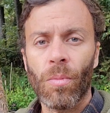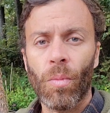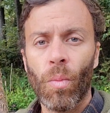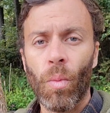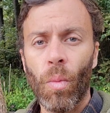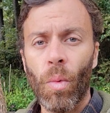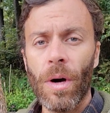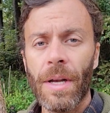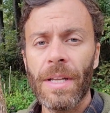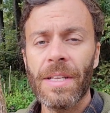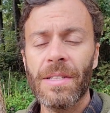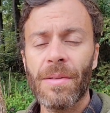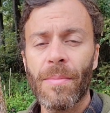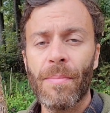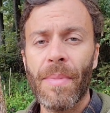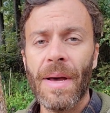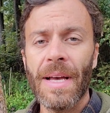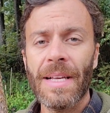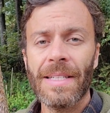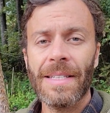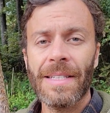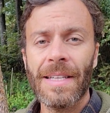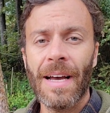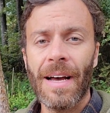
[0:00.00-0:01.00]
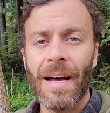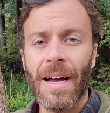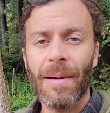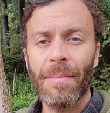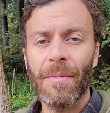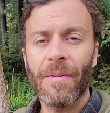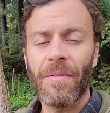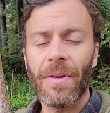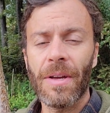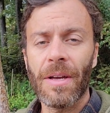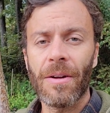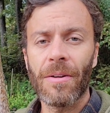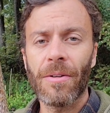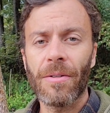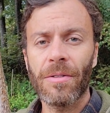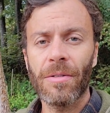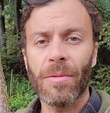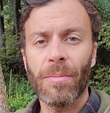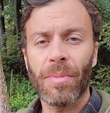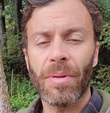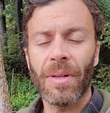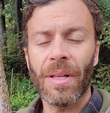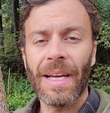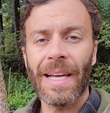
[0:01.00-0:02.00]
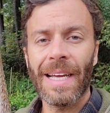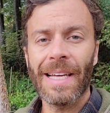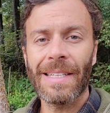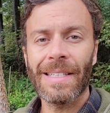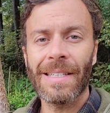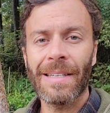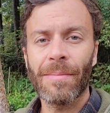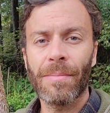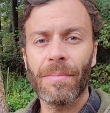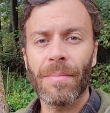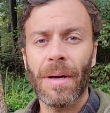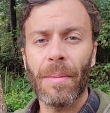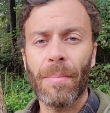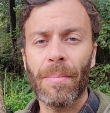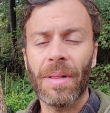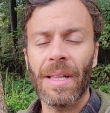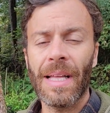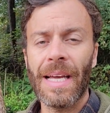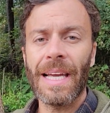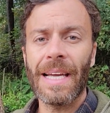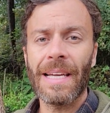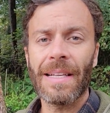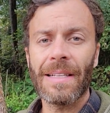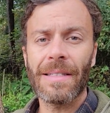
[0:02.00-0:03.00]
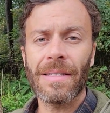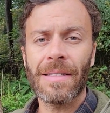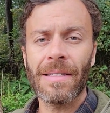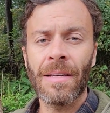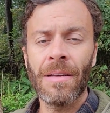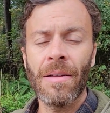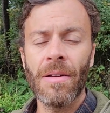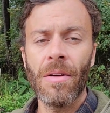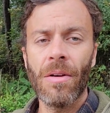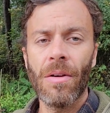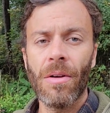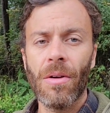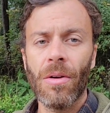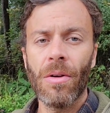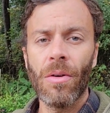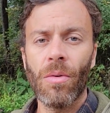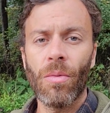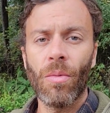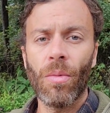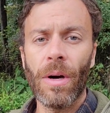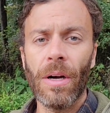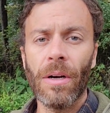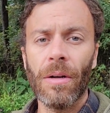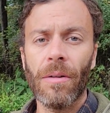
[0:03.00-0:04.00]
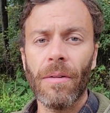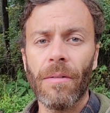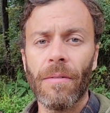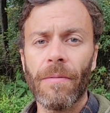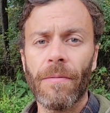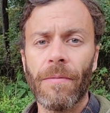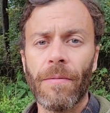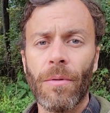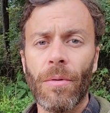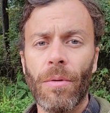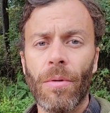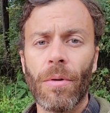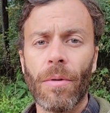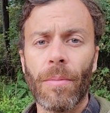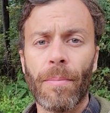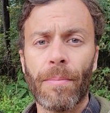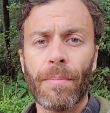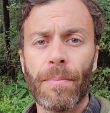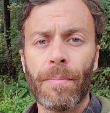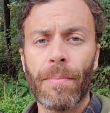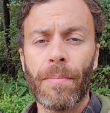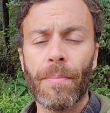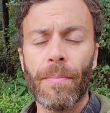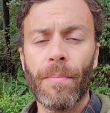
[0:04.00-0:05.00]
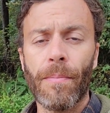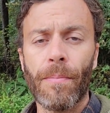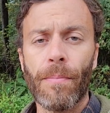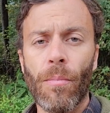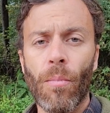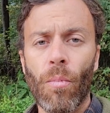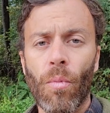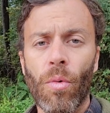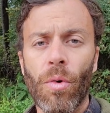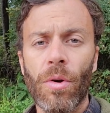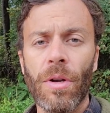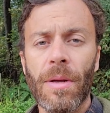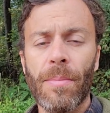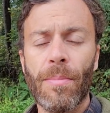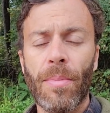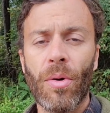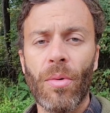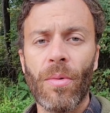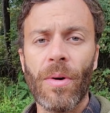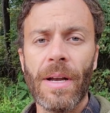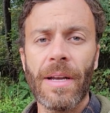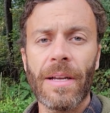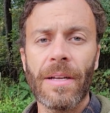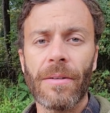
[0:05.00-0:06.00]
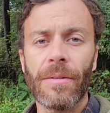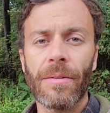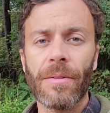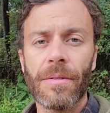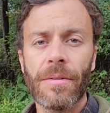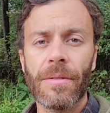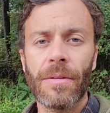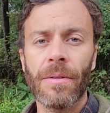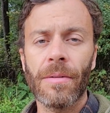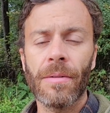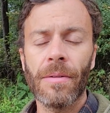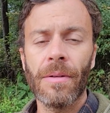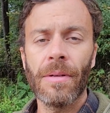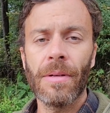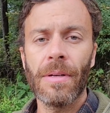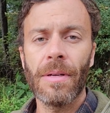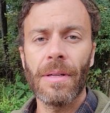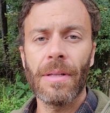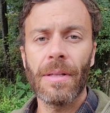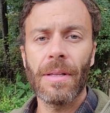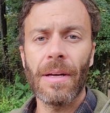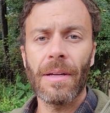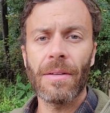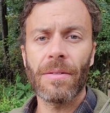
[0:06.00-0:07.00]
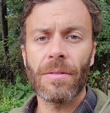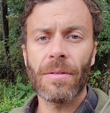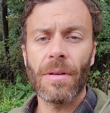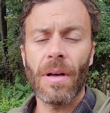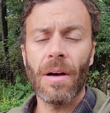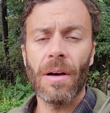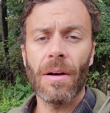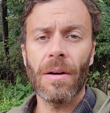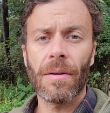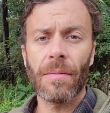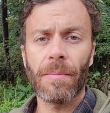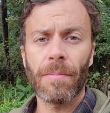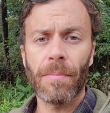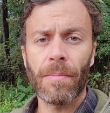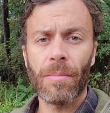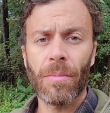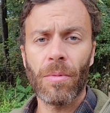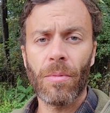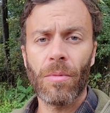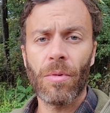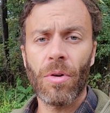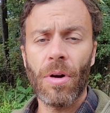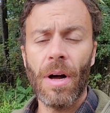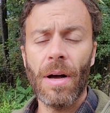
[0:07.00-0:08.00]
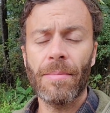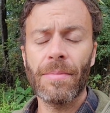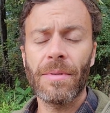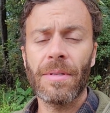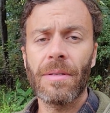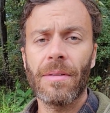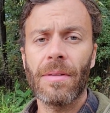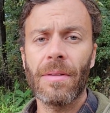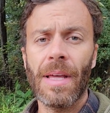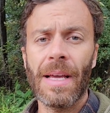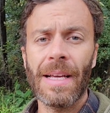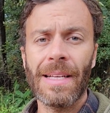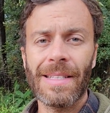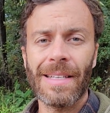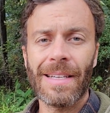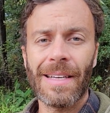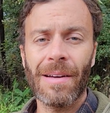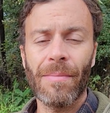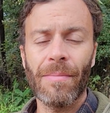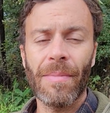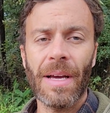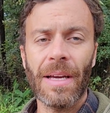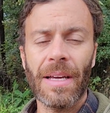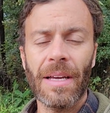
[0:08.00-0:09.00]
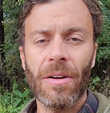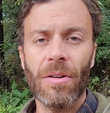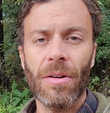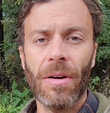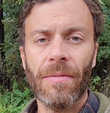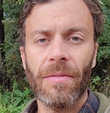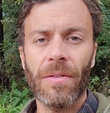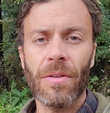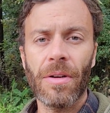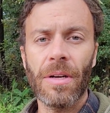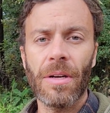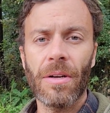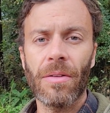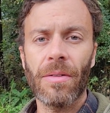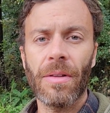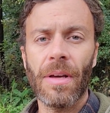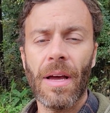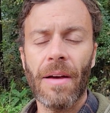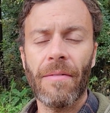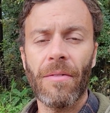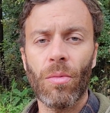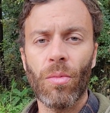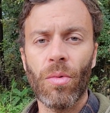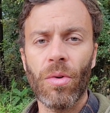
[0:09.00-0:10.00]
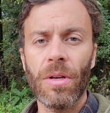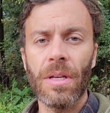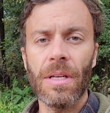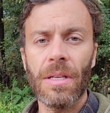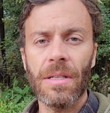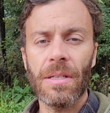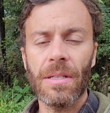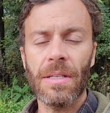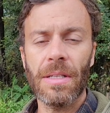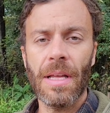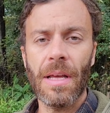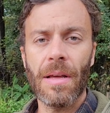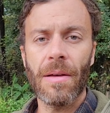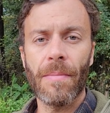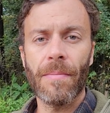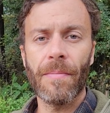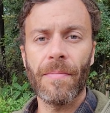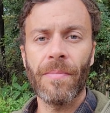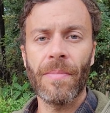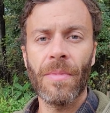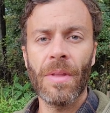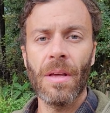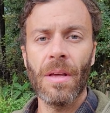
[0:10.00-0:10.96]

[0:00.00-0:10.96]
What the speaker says: What is the best time of year to plant my plants? Well, for woody perennials, that's crops, things that come back year after year that have a woody stem